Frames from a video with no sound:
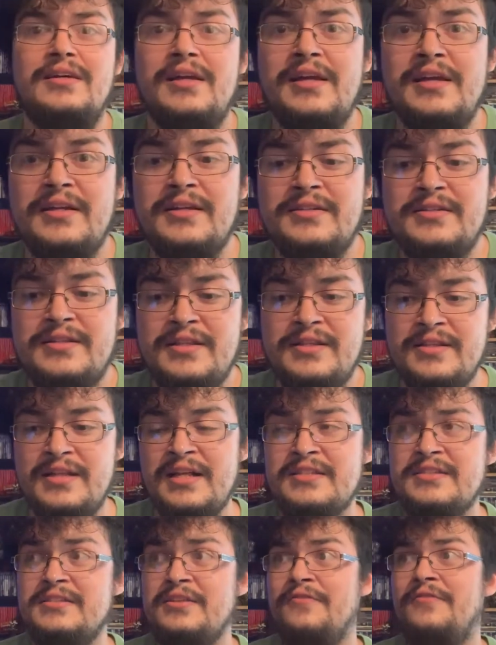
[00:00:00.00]
and
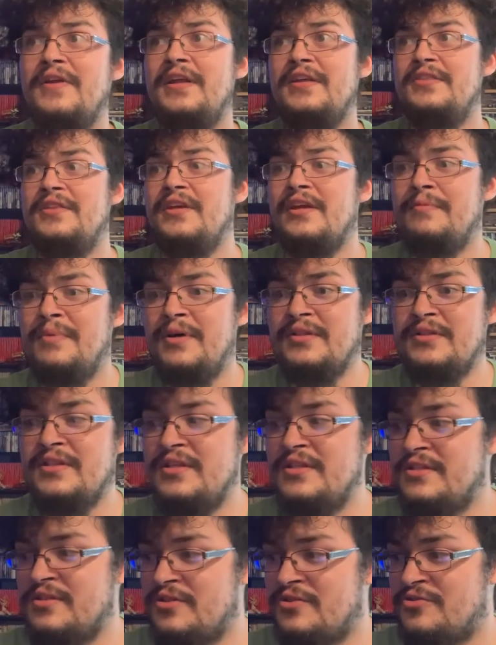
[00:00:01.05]
that's the funny thing about
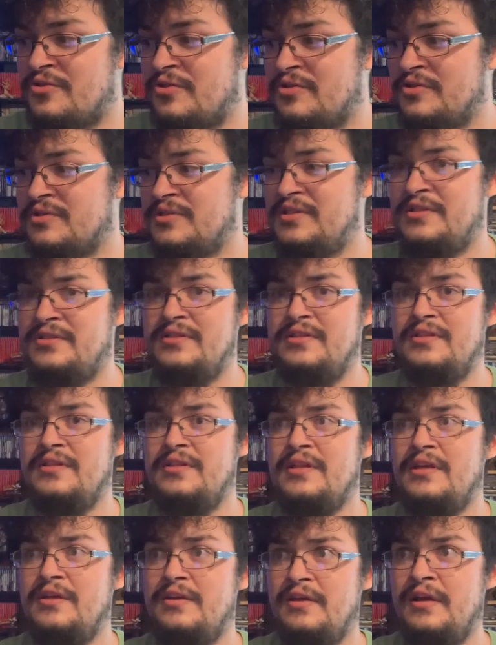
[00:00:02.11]
these controls,
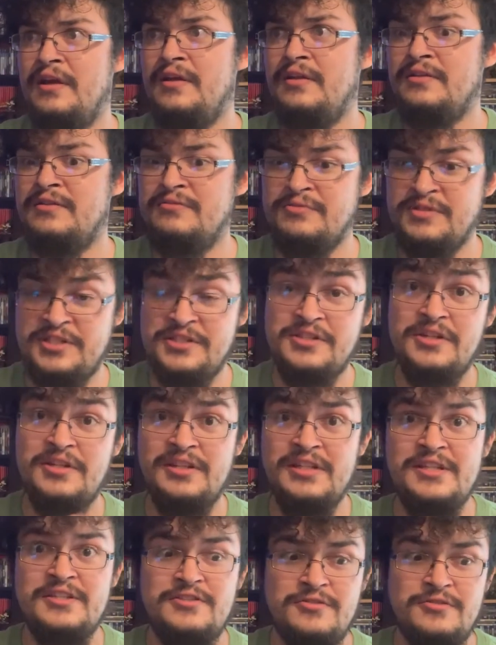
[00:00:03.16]
and which is going
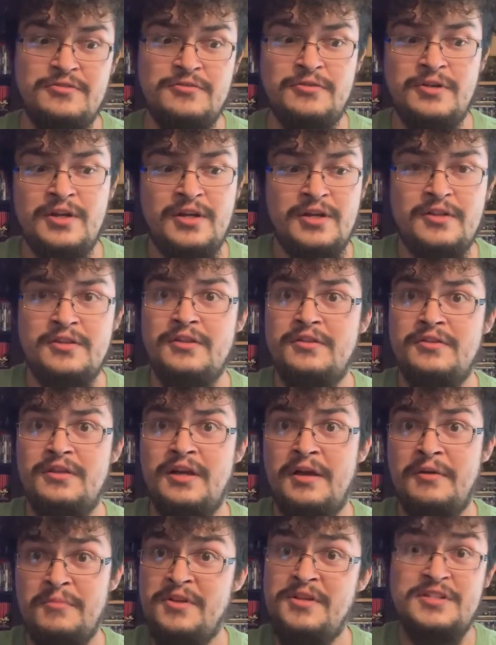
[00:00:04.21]
to lead to,
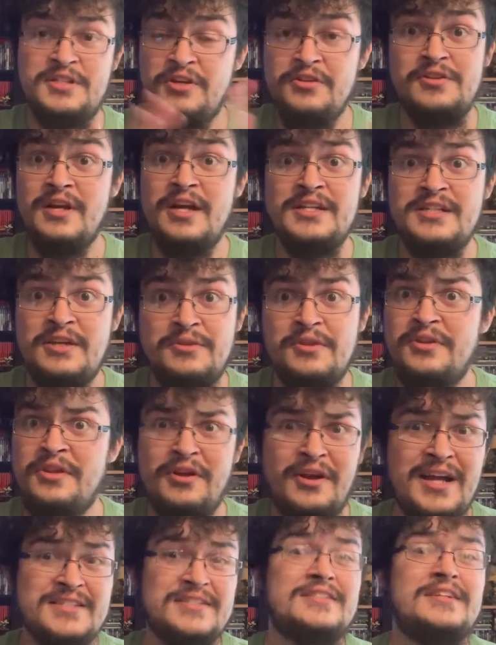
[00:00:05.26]
I'm going to tell you guys out there that
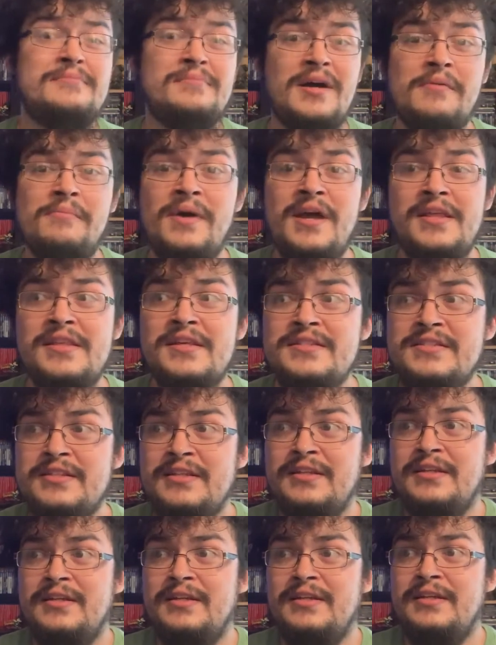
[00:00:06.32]
are hesitant about buying this,
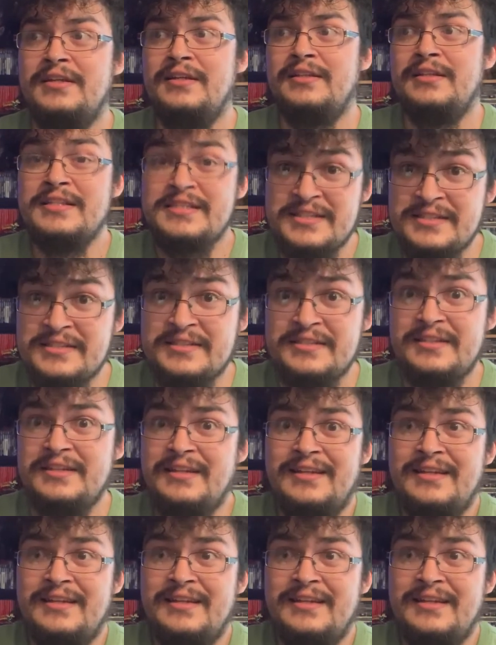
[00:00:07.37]
listen,